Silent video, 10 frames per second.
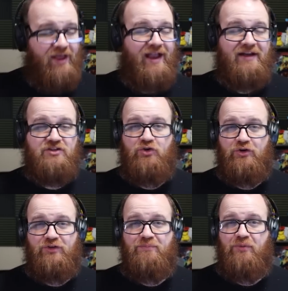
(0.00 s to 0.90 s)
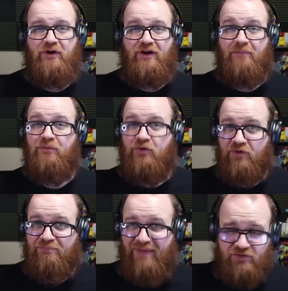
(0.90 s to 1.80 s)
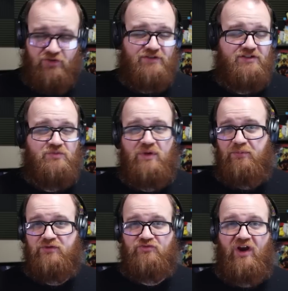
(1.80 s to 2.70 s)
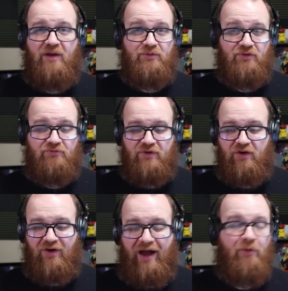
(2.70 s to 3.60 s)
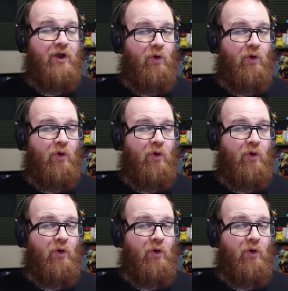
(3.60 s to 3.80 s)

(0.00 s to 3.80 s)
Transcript: and it's currently putting up good metrics as people scramble to figure out